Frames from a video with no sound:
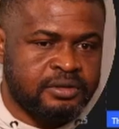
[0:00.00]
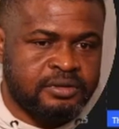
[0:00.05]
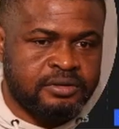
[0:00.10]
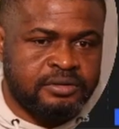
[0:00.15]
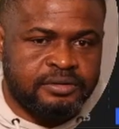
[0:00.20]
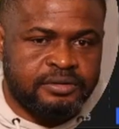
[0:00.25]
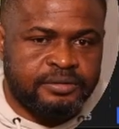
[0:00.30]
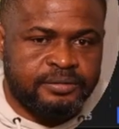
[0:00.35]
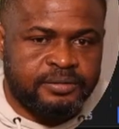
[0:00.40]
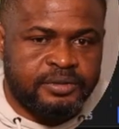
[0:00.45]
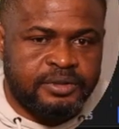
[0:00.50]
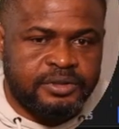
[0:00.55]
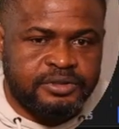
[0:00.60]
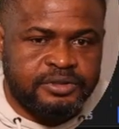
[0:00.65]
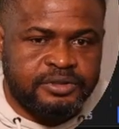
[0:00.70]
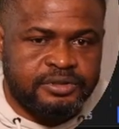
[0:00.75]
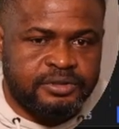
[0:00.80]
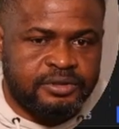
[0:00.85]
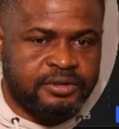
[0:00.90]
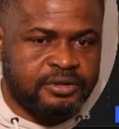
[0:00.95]

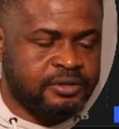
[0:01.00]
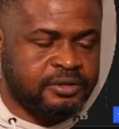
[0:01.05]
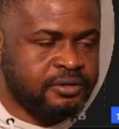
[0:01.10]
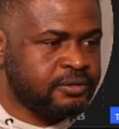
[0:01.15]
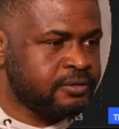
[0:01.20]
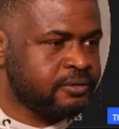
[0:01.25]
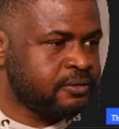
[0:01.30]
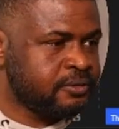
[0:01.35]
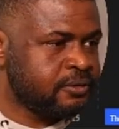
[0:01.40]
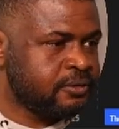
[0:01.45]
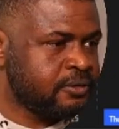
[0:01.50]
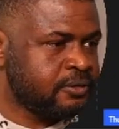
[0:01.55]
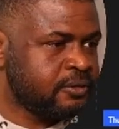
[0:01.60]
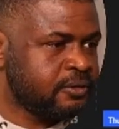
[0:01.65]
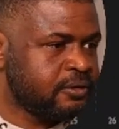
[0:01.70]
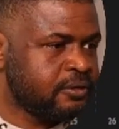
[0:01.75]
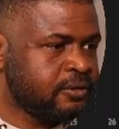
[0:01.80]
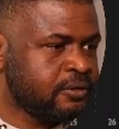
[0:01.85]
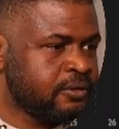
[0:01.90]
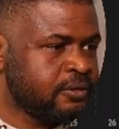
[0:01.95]
direction.
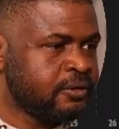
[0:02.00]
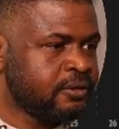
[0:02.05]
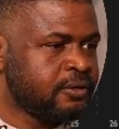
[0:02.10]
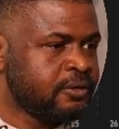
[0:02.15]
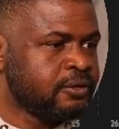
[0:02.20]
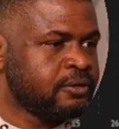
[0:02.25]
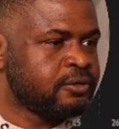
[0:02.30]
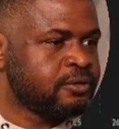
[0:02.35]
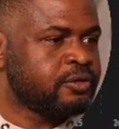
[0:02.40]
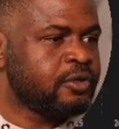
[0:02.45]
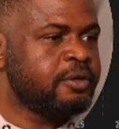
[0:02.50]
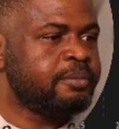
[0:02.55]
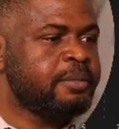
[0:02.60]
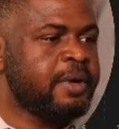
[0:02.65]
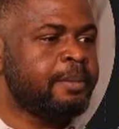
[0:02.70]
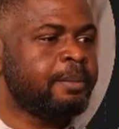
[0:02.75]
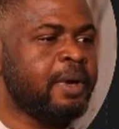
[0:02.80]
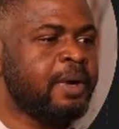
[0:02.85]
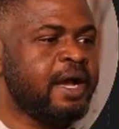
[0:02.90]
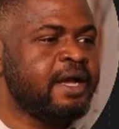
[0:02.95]
So in my
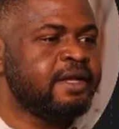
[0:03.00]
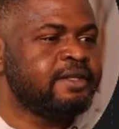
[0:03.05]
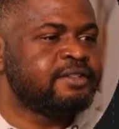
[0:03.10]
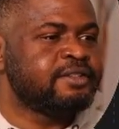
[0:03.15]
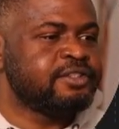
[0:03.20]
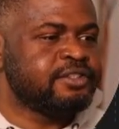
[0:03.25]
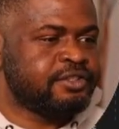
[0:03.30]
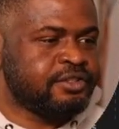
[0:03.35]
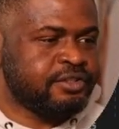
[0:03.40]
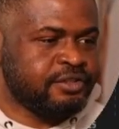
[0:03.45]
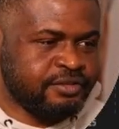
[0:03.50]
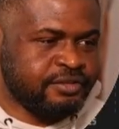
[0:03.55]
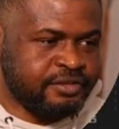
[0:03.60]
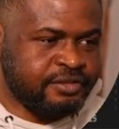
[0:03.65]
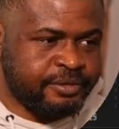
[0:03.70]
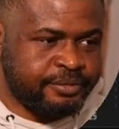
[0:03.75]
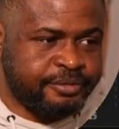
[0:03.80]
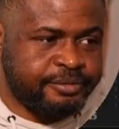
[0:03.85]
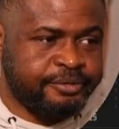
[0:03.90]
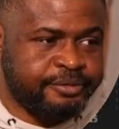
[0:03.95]
mind, this is the
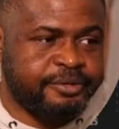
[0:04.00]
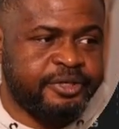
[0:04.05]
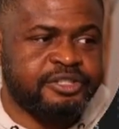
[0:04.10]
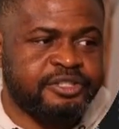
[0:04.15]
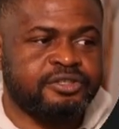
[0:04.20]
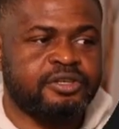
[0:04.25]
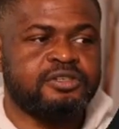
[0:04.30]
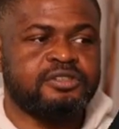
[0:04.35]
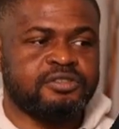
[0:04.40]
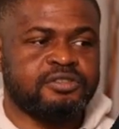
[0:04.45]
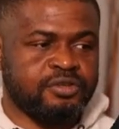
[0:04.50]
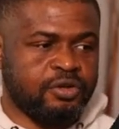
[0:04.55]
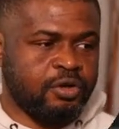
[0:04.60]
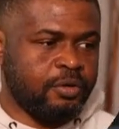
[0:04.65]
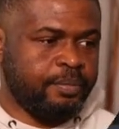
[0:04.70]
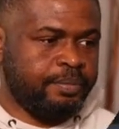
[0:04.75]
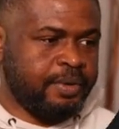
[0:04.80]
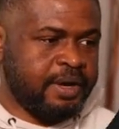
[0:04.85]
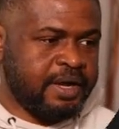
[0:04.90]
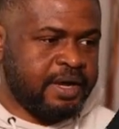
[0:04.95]
direction is
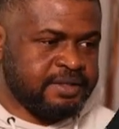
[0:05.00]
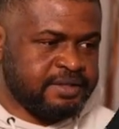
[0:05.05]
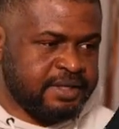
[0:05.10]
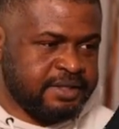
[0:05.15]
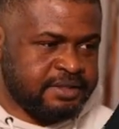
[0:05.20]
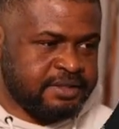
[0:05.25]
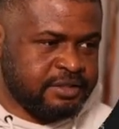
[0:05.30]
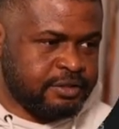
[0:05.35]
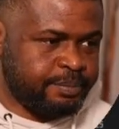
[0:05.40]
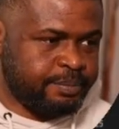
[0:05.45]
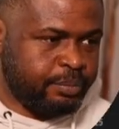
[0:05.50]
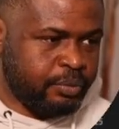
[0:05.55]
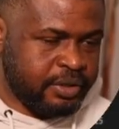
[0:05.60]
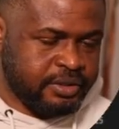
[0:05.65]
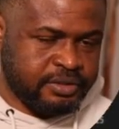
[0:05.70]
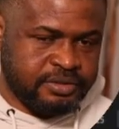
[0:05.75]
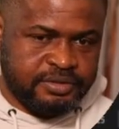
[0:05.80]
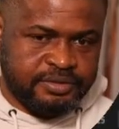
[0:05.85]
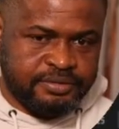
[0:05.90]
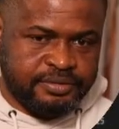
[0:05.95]
up at this
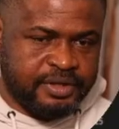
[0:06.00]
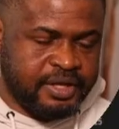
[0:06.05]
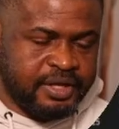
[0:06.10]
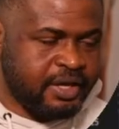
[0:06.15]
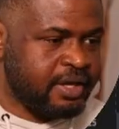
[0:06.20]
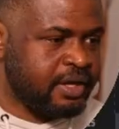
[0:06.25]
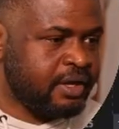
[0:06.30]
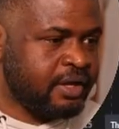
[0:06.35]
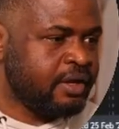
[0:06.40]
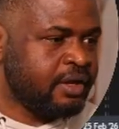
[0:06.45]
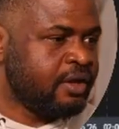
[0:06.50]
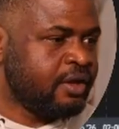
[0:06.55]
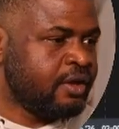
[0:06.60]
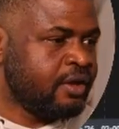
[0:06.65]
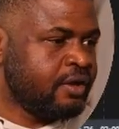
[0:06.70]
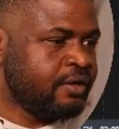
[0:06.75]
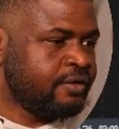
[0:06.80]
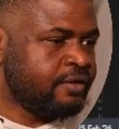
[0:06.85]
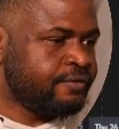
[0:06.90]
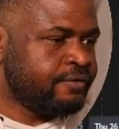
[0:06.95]
point. Okay,
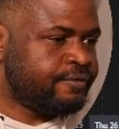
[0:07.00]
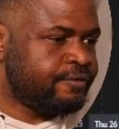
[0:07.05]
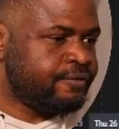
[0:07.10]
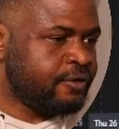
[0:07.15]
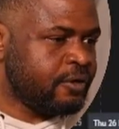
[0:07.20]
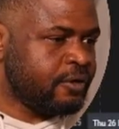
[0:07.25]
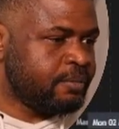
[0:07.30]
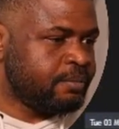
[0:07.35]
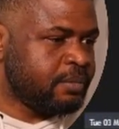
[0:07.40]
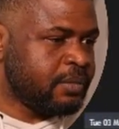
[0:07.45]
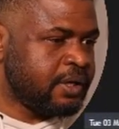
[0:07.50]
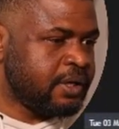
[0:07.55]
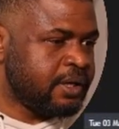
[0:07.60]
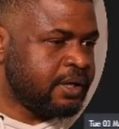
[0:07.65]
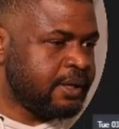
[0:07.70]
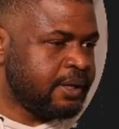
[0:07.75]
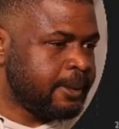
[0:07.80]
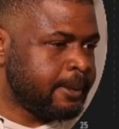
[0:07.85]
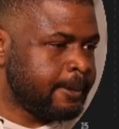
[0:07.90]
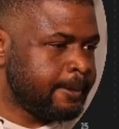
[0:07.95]

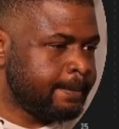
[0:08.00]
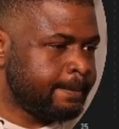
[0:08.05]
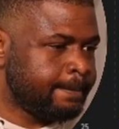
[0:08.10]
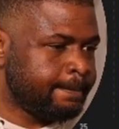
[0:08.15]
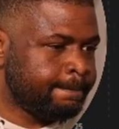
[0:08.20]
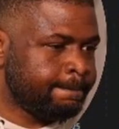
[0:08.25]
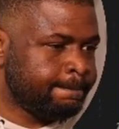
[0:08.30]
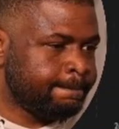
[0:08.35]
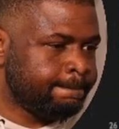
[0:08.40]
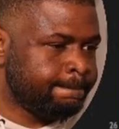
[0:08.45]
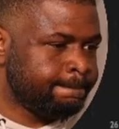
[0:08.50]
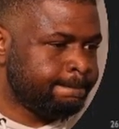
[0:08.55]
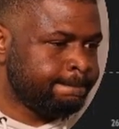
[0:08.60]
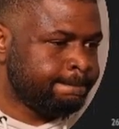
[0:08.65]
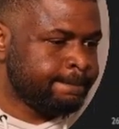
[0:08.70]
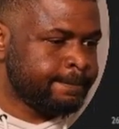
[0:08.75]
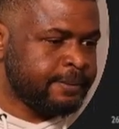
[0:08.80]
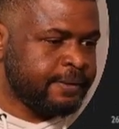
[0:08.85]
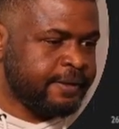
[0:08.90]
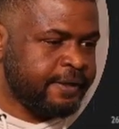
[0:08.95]
from
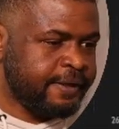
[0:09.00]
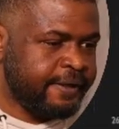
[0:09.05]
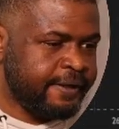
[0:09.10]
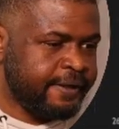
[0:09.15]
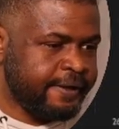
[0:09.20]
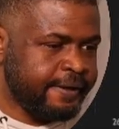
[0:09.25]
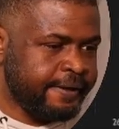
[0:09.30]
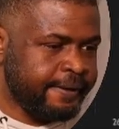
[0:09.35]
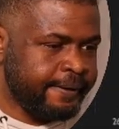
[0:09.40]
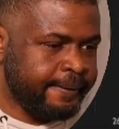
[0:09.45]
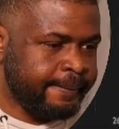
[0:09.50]
here,